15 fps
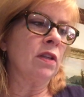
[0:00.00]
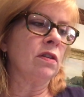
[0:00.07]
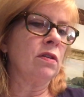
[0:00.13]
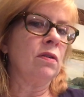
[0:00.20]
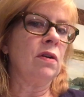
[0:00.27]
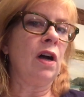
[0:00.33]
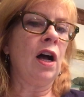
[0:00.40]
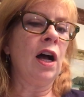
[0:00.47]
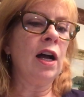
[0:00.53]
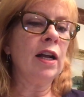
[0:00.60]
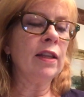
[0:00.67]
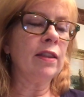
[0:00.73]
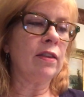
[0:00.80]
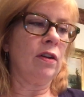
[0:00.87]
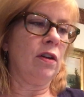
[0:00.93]
So
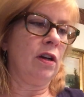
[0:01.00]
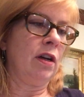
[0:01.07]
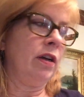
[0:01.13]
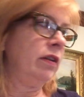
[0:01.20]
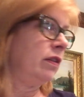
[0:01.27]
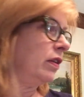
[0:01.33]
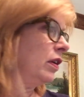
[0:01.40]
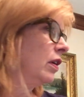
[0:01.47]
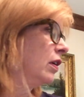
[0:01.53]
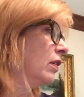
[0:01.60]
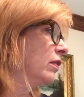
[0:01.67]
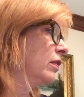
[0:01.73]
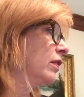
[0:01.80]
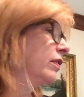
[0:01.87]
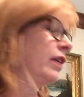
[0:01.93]
I thought,
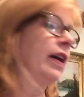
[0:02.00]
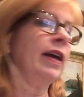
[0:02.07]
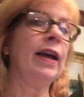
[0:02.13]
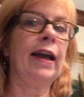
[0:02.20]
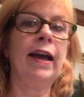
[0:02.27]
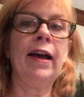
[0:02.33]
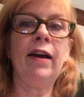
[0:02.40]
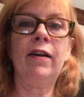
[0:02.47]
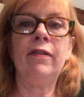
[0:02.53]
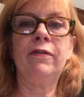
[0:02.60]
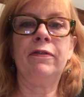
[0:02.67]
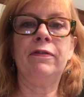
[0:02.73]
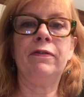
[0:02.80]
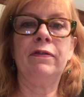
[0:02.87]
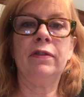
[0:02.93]
since I
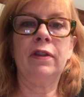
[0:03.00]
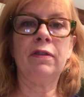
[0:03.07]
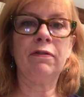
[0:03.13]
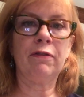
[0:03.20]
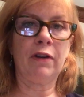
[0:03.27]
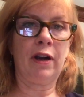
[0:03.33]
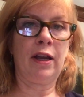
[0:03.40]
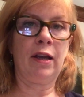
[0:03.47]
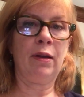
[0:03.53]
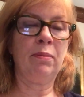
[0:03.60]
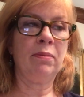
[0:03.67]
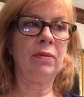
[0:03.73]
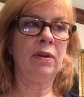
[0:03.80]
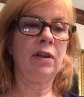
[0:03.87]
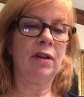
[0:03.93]
have the
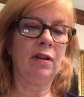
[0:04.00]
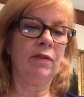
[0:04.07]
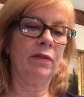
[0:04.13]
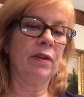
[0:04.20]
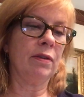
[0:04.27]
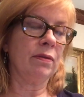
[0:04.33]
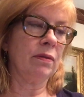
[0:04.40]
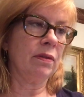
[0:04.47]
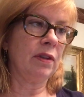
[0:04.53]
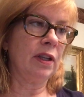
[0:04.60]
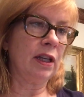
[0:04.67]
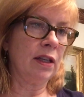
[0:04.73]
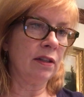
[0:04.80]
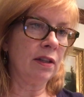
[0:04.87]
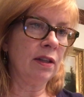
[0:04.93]
frame, I have the
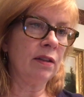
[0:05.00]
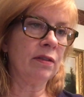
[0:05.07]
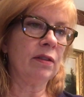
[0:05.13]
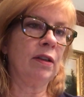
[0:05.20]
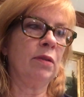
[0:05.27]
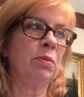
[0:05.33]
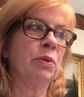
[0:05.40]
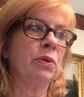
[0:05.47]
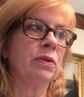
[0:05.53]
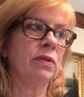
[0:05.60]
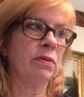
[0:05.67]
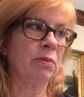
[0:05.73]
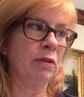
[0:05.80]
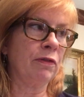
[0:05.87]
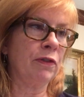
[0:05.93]
antique sampler. This
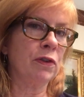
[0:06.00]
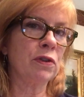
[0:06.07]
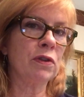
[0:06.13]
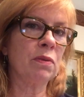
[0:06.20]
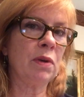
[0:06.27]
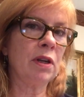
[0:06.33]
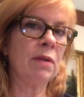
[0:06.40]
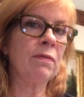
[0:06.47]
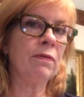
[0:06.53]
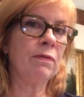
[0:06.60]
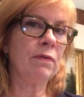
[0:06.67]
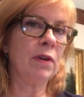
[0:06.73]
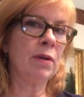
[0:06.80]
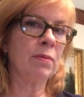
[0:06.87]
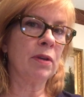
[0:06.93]
is my first one
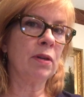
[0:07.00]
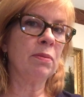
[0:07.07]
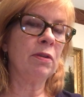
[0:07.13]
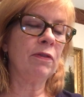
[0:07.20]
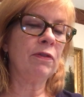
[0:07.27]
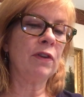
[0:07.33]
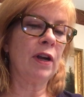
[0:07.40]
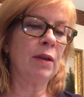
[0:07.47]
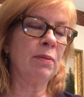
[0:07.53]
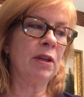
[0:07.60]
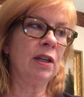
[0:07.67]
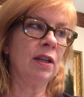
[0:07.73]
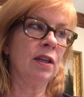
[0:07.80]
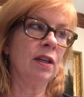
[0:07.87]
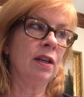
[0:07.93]
I'm going to be
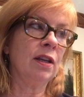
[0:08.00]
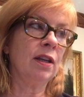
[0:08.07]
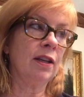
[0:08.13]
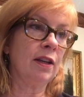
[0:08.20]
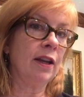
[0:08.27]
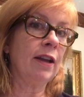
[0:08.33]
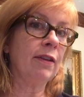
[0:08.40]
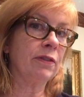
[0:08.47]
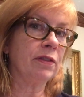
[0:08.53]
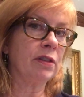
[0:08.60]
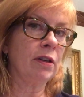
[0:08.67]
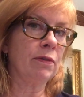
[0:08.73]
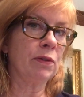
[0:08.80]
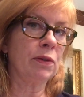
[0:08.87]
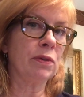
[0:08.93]
framing, and I have
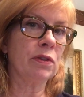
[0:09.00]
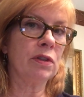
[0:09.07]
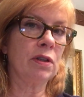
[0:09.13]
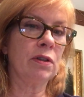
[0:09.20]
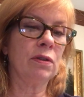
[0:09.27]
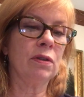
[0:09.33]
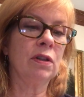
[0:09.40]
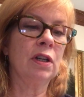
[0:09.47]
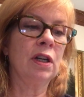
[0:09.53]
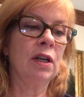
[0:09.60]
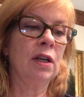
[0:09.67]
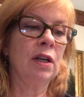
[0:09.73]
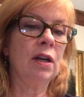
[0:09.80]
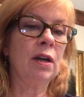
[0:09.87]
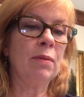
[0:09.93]
several. So
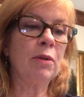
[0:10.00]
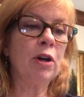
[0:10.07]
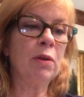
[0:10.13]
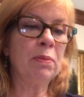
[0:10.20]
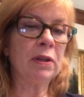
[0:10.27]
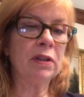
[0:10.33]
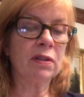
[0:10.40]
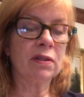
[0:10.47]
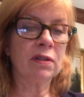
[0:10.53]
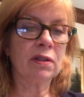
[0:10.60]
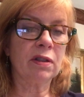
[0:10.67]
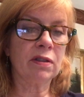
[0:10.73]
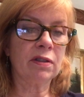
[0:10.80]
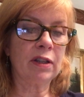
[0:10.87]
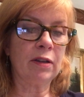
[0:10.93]
I'm hoping this is
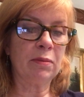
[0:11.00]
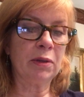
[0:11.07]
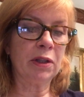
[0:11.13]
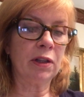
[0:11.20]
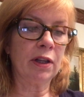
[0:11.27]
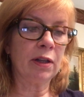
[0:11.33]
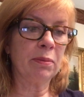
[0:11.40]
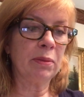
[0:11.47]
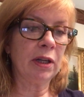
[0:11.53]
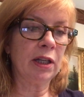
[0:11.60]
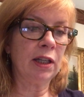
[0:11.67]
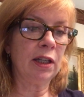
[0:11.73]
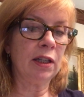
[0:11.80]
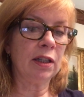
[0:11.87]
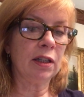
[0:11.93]
going to save me a lot of
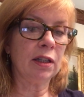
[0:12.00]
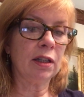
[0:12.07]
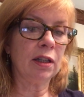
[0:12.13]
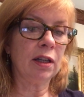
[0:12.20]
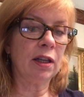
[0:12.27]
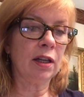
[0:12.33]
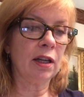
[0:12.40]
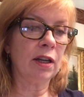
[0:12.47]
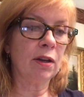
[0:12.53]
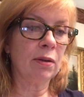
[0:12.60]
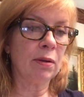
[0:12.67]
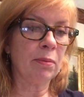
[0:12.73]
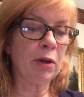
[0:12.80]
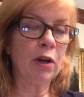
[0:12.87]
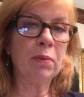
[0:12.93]
money, and
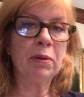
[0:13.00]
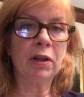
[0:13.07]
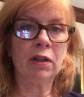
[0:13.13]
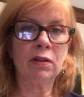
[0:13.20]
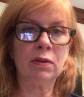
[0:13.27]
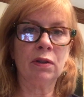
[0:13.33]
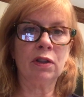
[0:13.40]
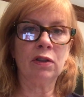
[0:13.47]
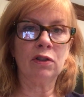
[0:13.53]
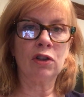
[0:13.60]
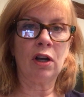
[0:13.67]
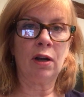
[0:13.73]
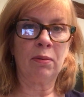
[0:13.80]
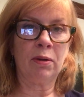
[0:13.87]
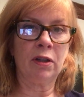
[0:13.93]
I'm hoping I do a good
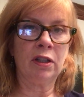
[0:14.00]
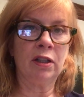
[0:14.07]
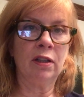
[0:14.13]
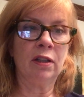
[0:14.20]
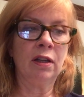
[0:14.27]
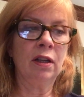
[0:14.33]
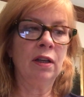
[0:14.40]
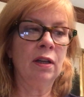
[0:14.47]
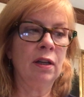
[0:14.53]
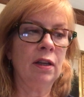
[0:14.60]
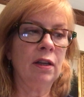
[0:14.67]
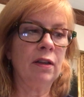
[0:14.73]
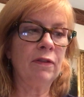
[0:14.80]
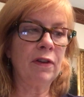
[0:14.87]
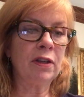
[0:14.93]
job on it.
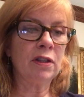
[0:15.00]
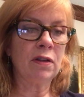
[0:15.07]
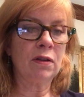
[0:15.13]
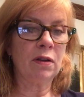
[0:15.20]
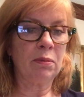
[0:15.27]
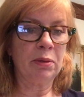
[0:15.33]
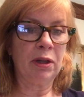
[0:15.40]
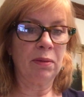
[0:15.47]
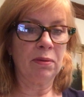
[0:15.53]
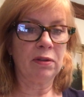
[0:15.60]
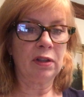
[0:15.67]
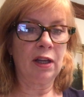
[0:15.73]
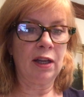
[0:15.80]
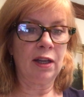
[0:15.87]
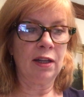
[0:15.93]
If I don't, I'll be
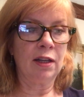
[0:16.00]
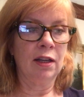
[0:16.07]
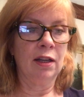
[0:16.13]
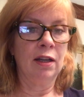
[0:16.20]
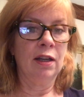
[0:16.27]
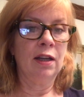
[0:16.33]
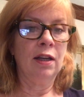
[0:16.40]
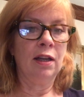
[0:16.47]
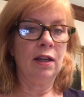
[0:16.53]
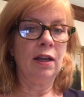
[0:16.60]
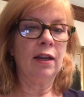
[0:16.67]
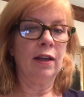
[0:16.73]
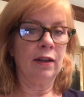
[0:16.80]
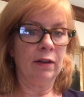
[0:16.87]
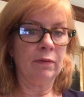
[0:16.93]
upset,
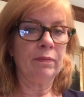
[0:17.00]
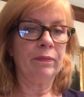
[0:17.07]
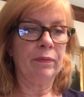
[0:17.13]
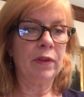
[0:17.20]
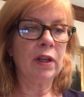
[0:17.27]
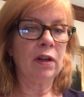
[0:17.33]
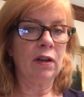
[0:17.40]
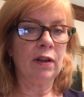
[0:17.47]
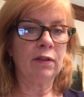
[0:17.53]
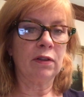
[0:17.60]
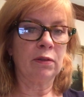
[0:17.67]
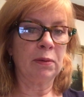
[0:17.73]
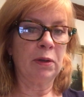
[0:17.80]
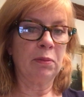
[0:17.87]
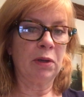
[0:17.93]
and then I'll have to
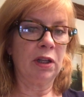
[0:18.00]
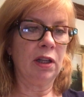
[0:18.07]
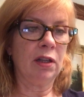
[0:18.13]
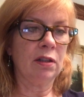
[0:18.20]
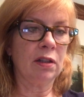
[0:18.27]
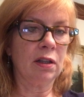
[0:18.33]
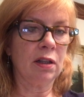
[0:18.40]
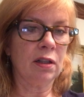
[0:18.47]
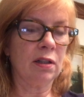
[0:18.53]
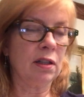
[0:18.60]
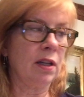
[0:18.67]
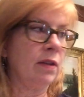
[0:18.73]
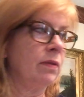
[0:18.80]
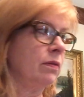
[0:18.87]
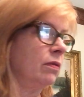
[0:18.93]
spend money to get it
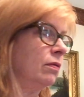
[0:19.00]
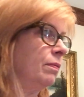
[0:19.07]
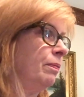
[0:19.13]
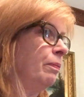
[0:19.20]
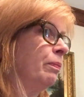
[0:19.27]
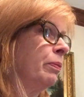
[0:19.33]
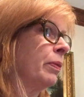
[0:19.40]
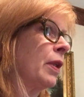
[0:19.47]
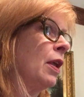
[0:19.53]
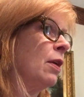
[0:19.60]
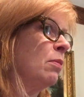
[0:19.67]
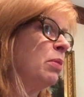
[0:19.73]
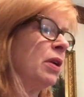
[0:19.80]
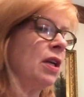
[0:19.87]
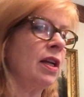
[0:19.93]
done.
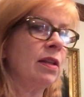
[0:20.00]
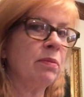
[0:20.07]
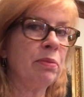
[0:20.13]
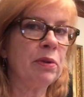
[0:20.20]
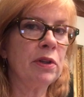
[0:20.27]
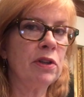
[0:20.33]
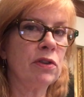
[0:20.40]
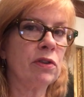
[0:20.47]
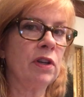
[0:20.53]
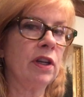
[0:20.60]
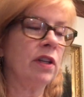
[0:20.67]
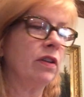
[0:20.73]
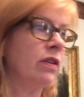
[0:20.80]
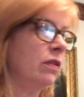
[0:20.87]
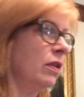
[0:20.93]
But I'm pretty sure I
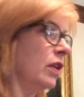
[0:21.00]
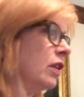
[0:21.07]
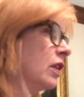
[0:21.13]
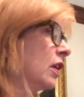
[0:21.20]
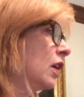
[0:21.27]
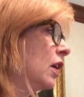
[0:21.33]
can do it.